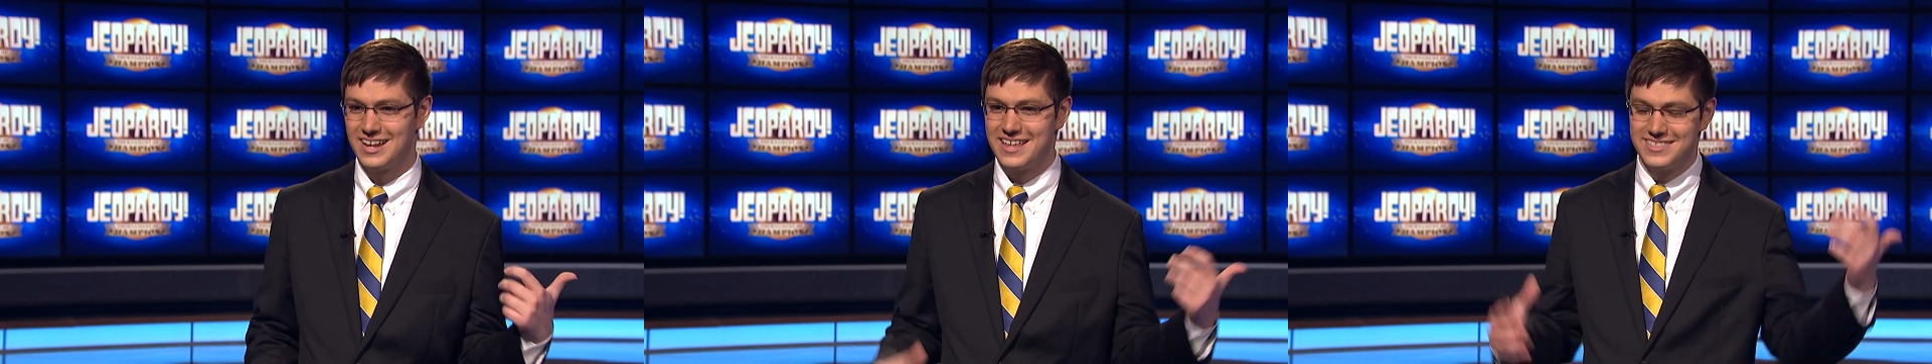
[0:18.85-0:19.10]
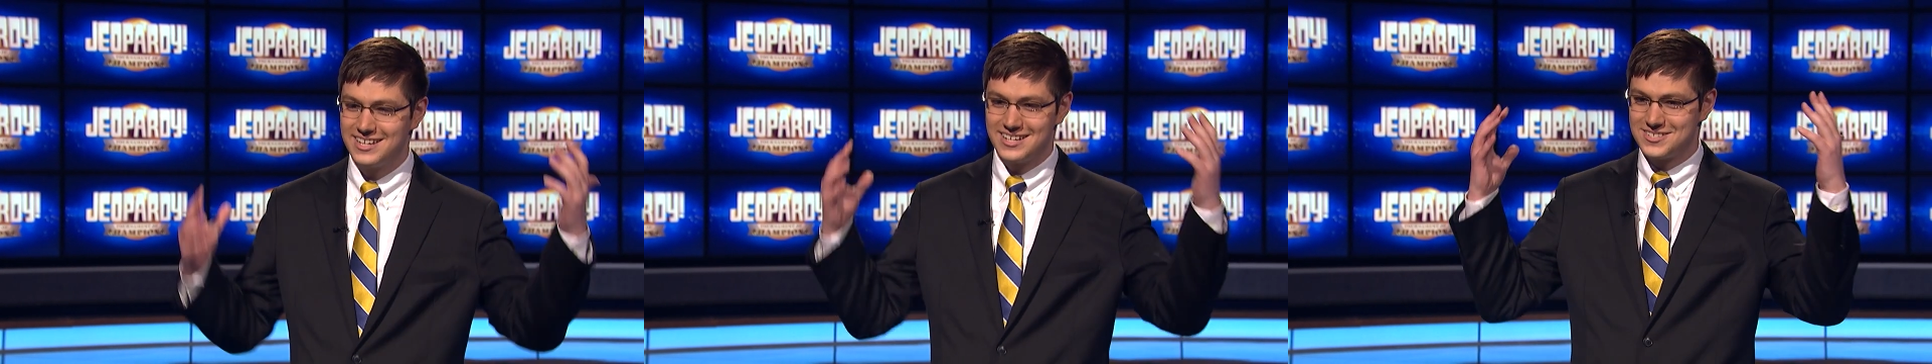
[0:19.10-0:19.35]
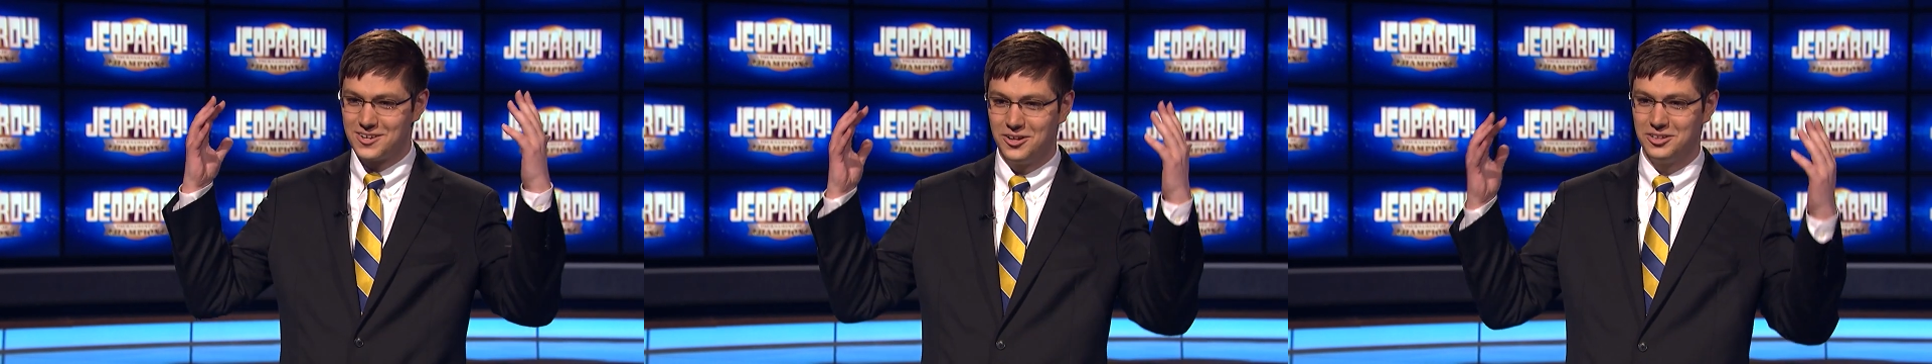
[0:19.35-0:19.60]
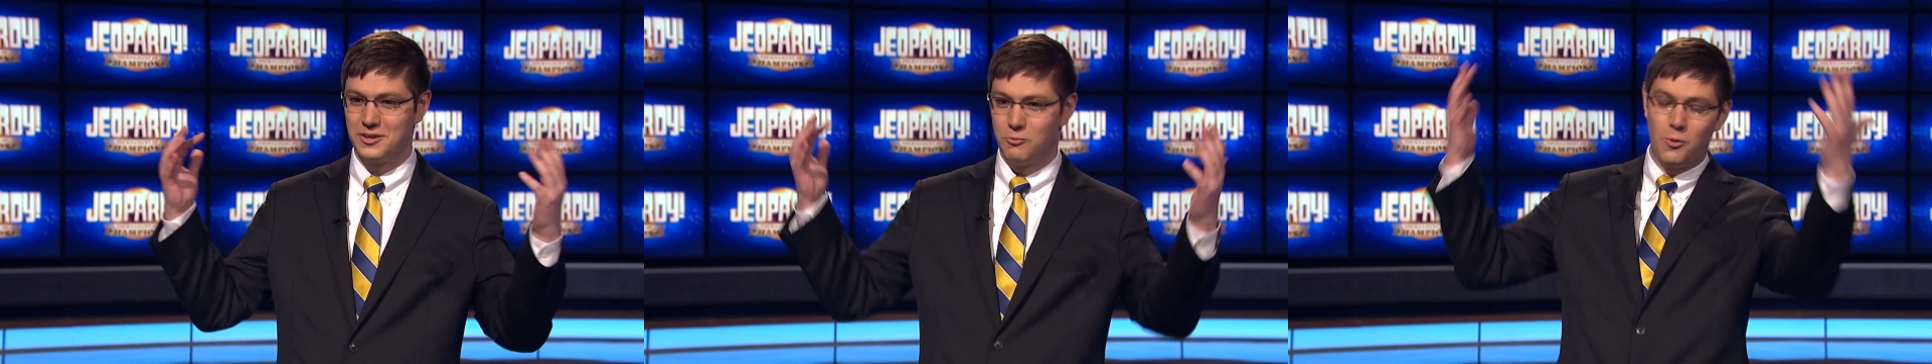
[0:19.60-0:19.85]
I think it's
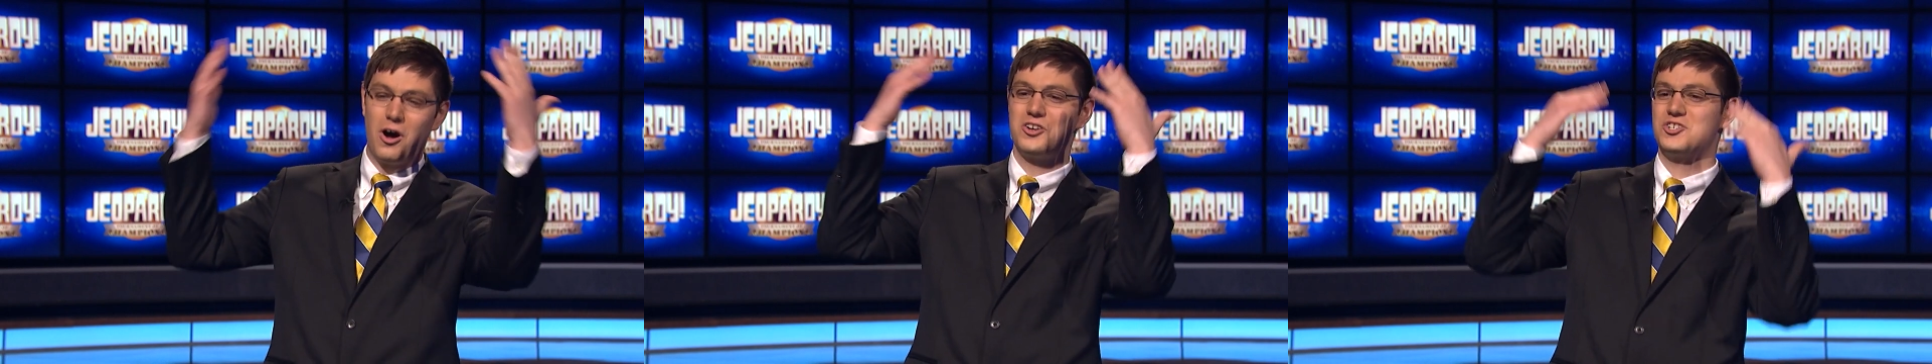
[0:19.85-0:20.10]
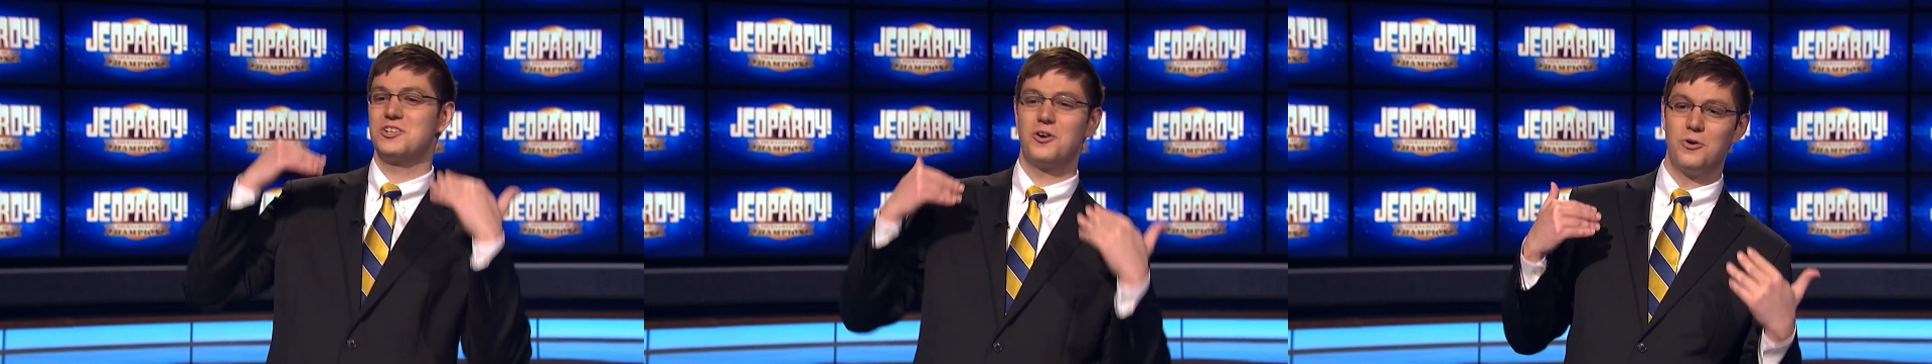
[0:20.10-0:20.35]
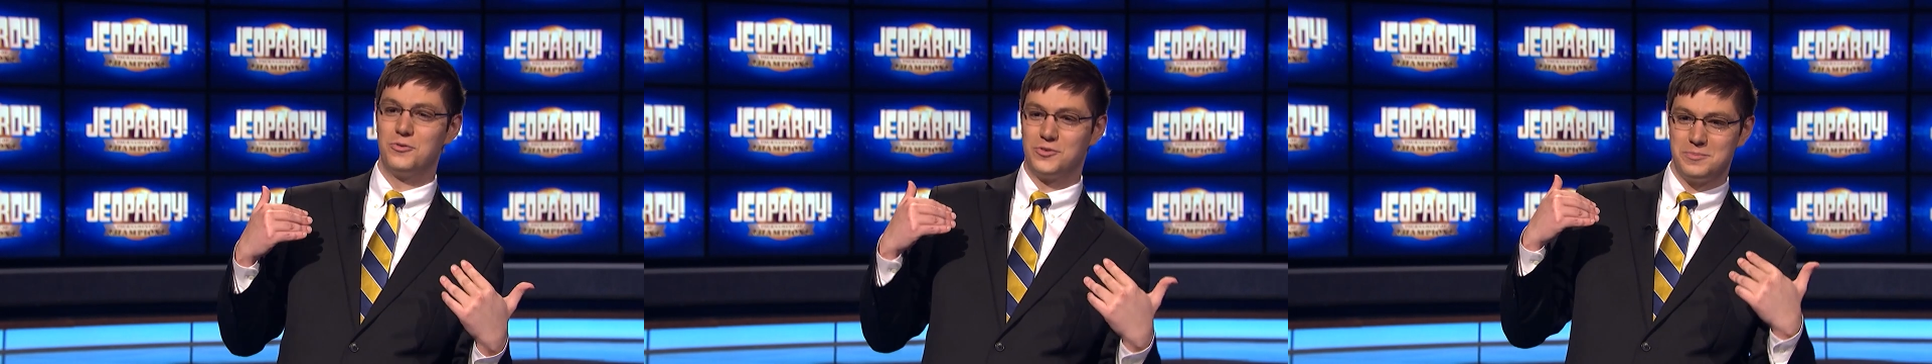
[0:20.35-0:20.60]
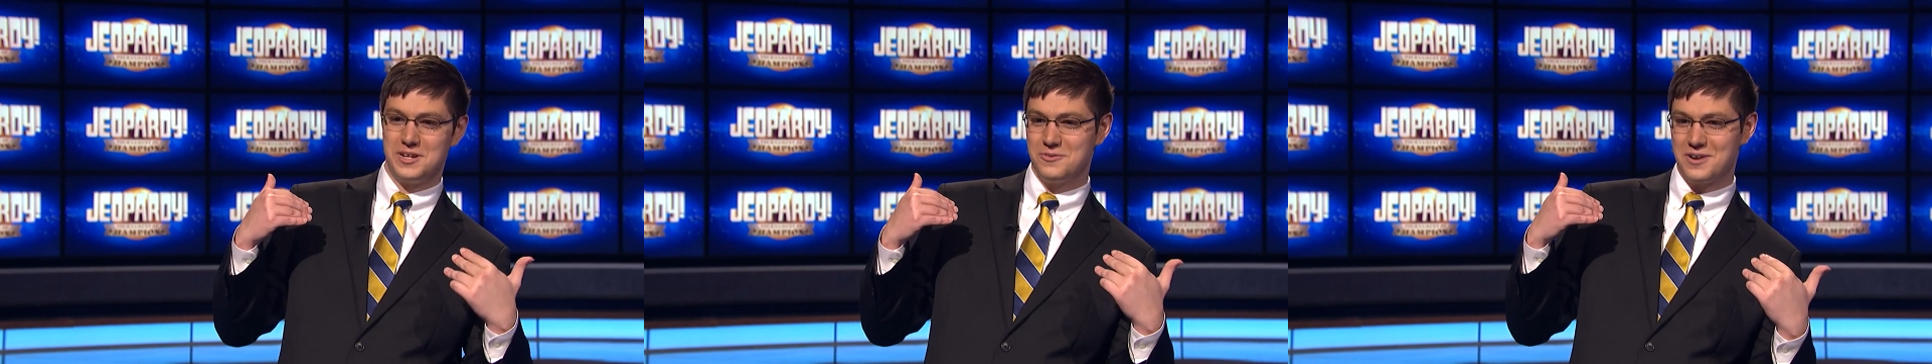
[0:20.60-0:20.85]
all like washing over
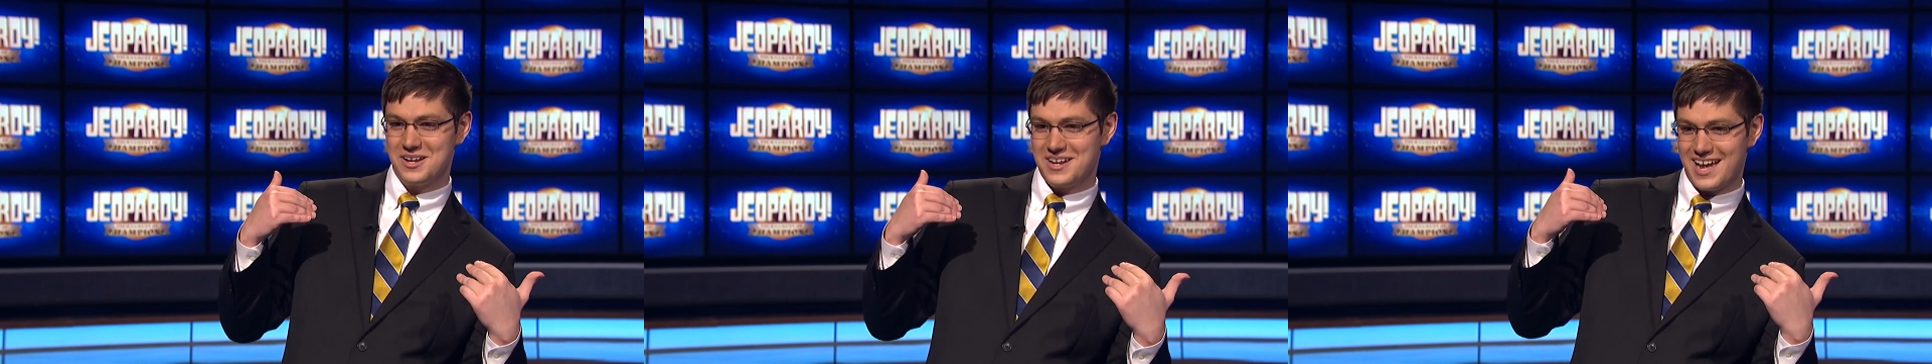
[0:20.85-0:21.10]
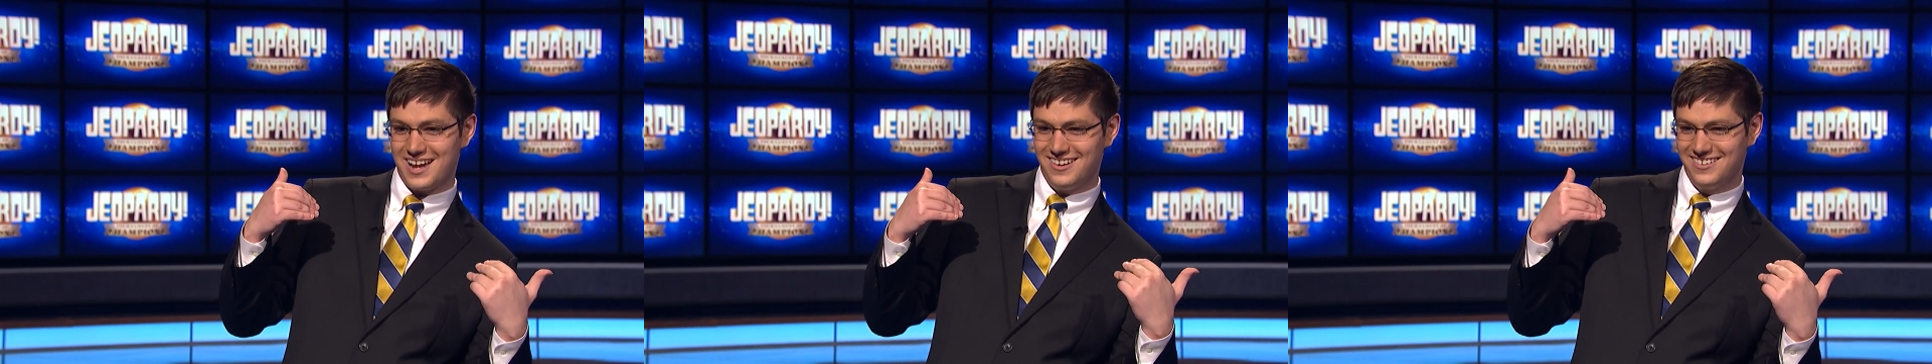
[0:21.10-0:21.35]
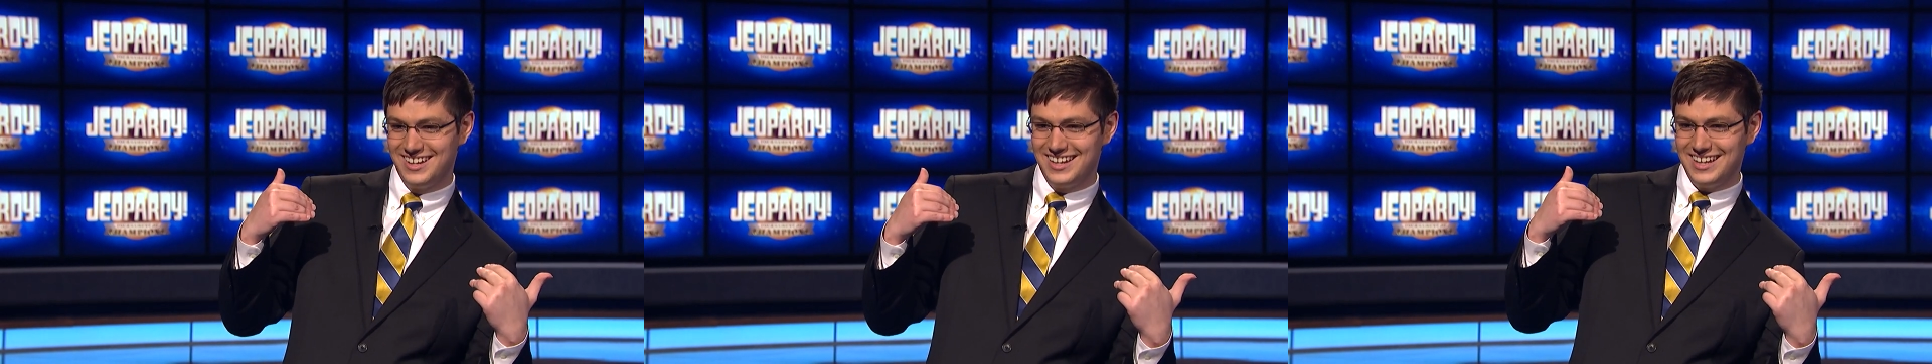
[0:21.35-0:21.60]
me right now.